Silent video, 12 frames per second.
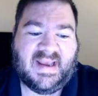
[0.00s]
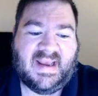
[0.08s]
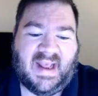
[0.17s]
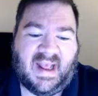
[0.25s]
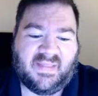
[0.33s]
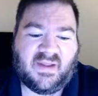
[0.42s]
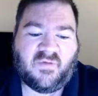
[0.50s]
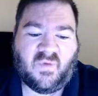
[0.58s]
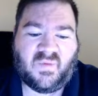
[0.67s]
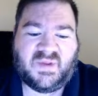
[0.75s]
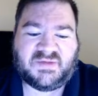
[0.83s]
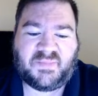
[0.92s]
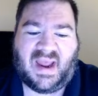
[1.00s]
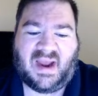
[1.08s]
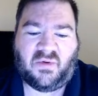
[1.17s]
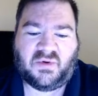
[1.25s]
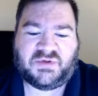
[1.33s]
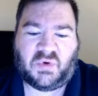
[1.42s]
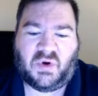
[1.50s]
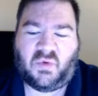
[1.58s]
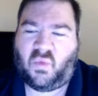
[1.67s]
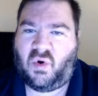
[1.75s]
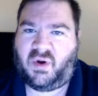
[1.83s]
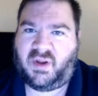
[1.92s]
and therefore these powers are at
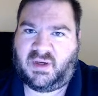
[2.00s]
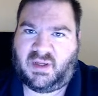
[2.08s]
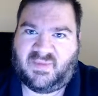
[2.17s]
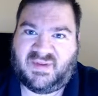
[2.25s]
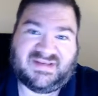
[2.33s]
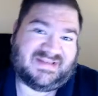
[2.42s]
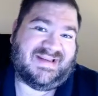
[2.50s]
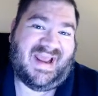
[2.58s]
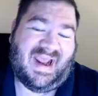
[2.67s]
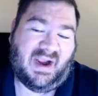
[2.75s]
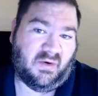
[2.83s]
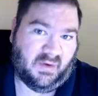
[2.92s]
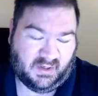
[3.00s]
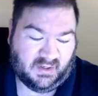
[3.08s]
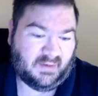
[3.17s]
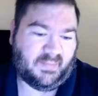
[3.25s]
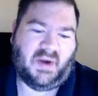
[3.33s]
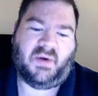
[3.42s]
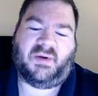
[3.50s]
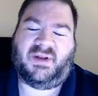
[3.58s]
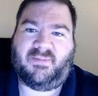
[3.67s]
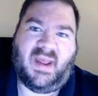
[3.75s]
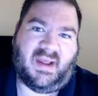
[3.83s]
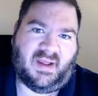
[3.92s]
work in him.'" This is Herod apparently
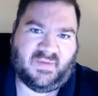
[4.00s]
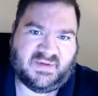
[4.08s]
making this